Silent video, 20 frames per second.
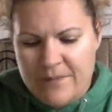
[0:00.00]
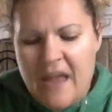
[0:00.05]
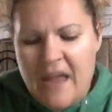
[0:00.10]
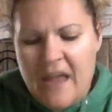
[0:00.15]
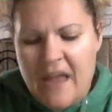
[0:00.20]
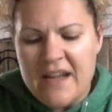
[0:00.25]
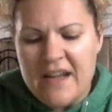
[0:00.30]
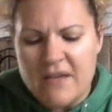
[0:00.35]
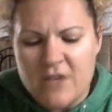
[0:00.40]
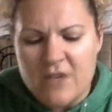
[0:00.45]
I
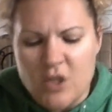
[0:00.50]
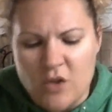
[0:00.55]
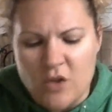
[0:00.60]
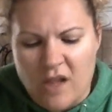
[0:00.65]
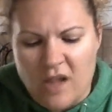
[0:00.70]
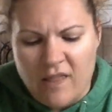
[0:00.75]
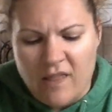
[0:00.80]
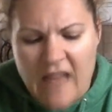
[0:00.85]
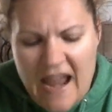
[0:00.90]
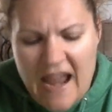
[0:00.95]
never knew the
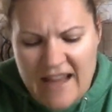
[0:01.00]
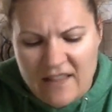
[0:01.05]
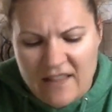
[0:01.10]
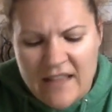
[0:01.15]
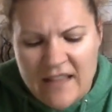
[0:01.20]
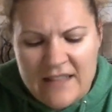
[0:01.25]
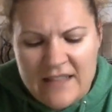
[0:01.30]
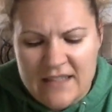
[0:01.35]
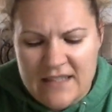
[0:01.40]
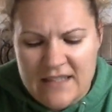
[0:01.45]
lying
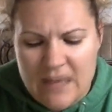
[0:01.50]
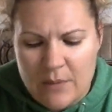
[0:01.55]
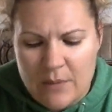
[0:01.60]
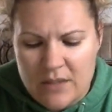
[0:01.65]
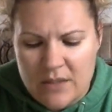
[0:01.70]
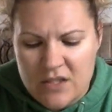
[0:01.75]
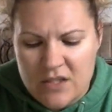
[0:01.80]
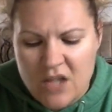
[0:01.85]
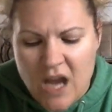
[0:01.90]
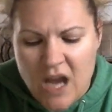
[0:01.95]
lessons I was
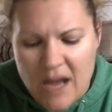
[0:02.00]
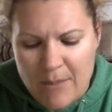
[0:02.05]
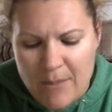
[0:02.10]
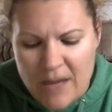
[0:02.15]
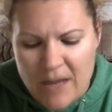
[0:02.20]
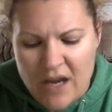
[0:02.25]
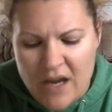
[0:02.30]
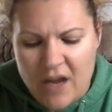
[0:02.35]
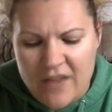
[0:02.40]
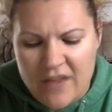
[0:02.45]
taught by
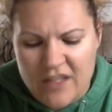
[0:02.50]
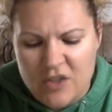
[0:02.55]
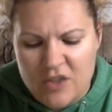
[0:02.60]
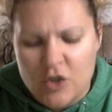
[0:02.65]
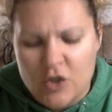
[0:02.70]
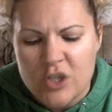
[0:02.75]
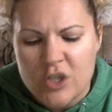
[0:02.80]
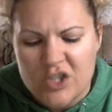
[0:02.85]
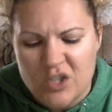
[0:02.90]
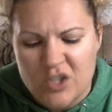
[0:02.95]
all these
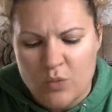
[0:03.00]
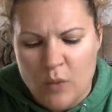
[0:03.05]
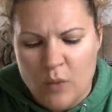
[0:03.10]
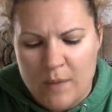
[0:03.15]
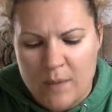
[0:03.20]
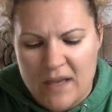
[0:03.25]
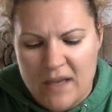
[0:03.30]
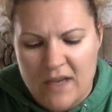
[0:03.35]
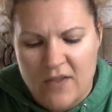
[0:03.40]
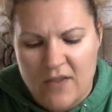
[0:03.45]
Christian
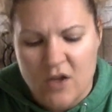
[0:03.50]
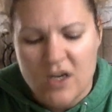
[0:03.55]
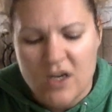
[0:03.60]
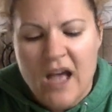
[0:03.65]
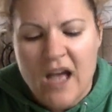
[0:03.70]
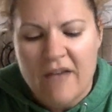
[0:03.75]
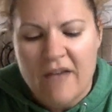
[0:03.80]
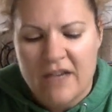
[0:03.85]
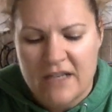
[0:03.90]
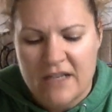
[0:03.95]
women and their
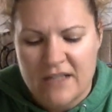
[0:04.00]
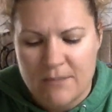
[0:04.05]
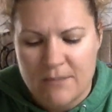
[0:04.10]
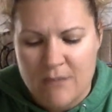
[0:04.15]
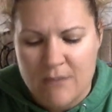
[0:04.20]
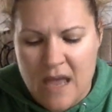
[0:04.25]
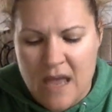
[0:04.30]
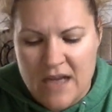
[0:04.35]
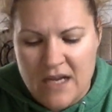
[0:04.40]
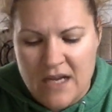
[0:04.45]
covenanted
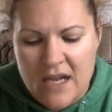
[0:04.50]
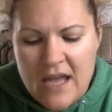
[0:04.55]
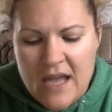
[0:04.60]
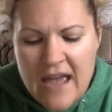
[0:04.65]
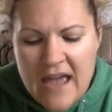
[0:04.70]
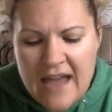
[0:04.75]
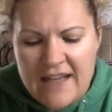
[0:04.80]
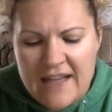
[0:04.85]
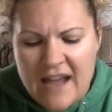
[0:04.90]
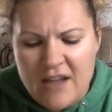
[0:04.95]
men,
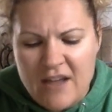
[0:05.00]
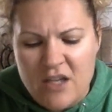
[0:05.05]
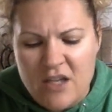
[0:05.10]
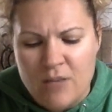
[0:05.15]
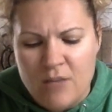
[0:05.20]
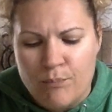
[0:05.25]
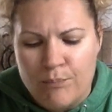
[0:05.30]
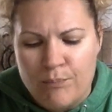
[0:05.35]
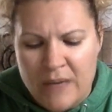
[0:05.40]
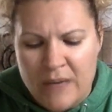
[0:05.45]
and now
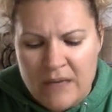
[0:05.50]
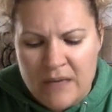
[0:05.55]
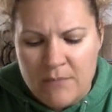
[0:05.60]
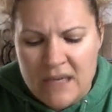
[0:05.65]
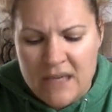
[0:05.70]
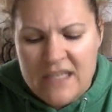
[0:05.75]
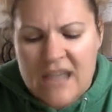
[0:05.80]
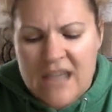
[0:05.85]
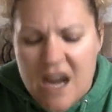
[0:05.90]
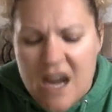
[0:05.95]
you bid
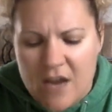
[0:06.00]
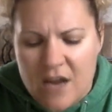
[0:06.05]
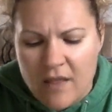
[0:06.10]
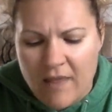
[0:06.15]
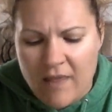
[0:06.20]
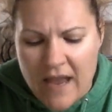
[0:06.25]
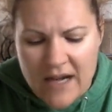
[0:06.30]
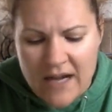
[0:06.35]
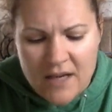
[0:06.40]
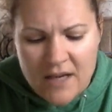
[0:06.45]
me tear the
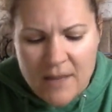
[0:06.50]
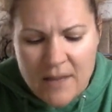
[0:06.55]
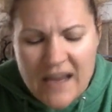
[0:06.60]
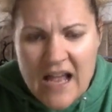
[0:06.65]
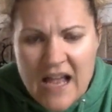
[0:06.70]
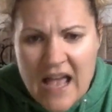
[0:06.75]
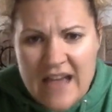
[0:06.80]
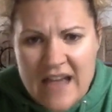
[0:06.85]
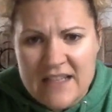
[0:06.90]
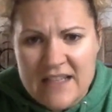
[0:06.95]
light out of my
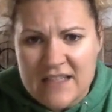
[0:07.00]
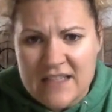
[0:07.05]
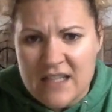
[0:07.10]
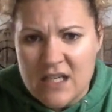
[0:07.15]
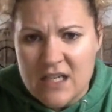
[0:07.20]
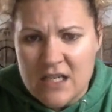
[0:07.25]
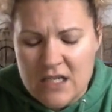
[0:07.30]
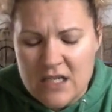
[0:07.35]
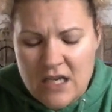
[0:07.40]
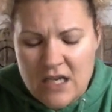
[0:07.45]
eyes?
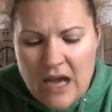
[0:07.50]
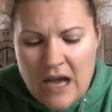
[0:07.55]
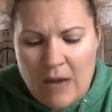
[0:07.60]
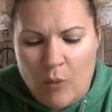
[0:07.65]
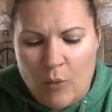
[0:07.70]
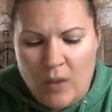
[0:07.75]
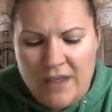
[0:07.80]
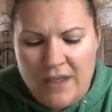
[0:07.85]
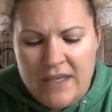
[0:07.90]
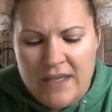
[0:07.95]
I
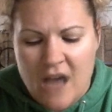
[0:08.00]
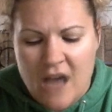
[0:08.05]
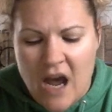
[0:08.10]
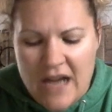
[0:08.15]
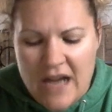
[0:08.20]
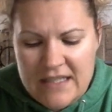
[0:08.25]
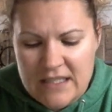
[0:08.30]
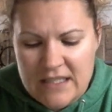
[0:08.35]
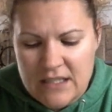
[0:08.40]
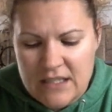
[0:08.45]
will
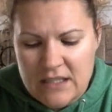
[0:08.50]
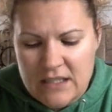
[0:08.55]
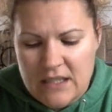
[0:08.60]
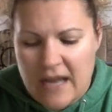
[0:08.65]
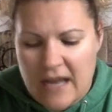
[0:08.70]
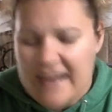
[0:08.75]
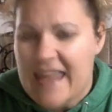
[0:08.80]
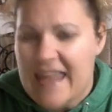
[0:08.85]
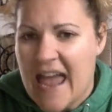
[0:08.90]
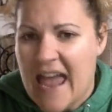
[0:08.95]
not. I
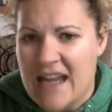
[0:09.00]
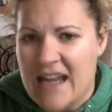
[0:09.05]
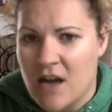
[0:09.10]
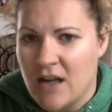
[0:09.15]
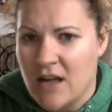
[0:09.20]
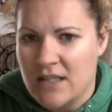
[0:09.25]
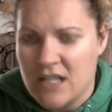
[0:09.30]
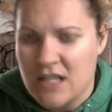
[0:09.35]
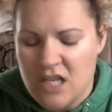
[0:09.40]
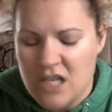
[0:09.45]

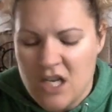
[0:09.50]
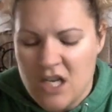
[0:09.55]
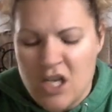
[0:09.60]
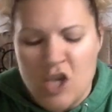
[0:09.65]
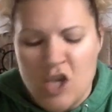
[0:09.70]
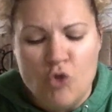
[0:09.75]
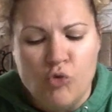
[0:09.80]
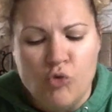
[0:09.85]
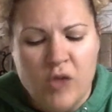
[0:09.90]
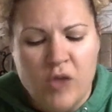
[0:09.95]
cannot.
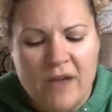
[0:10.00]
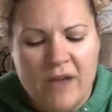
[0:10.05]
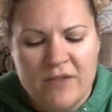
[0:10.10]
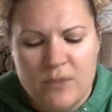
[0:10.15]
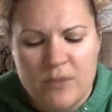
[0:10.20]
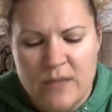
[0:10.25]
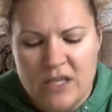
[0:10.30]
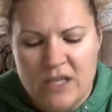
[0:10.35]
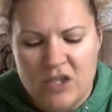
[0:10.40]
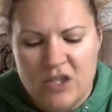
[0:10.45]
You loved
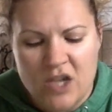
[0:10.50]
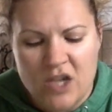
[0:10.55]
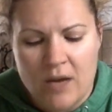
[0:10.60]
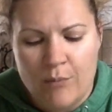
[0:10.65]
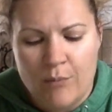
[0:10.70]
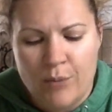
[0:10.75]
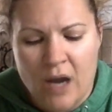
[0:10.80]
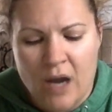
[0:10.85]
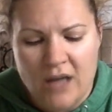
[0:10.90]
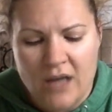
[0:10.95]
me, John
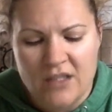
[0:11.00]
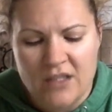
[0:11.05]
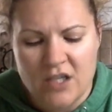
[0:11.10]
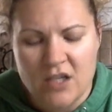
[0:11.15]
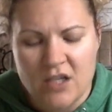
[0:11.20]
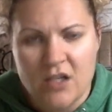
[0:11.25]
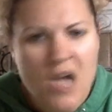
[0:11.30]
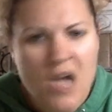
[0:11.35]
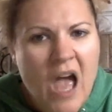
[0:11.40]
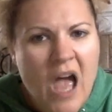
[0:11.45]

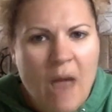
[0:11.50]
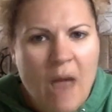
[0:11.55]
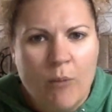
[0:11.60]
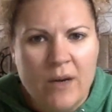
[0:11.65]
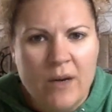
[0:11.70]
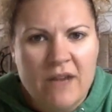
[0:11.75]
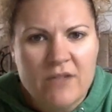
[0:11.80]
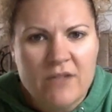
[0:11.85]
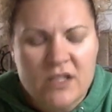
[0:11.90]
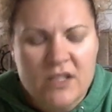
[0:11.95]
Proctor, and
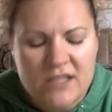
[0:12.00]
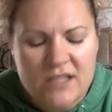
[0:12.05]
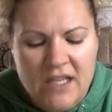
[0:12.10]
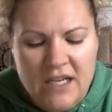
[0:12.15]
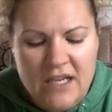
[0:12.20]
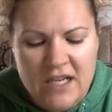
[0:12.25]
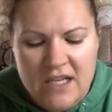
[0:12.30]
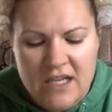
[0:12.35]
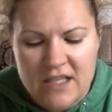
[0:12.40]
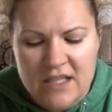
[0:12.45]
whatever sin
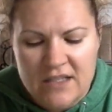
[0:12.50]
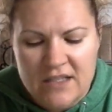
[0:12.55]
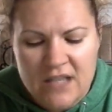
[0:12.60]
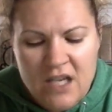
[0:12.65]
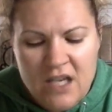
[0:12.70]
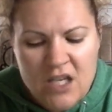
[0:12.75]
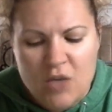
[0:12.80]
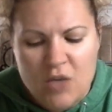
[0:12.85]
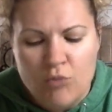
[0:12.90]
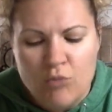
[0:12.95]
it is,
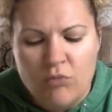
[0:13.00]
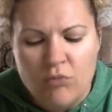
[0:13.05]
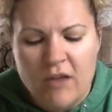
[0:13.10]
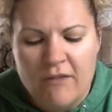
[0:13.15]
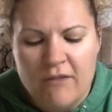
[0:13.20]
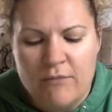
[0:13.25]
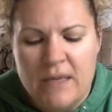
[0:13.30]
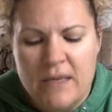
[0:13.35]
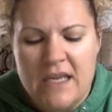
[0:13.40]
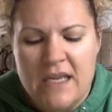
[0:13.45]
you love
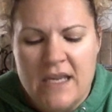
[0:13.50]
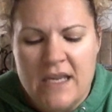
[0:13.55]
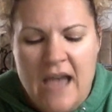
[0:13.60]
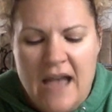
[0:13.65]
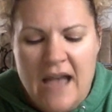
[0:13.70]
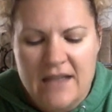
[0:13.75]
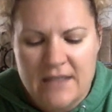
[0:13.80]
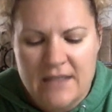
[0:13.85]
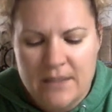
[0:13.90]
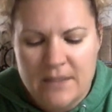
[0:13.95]
me
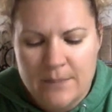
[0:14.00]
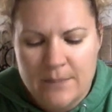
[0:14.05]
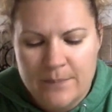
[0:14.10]
yet.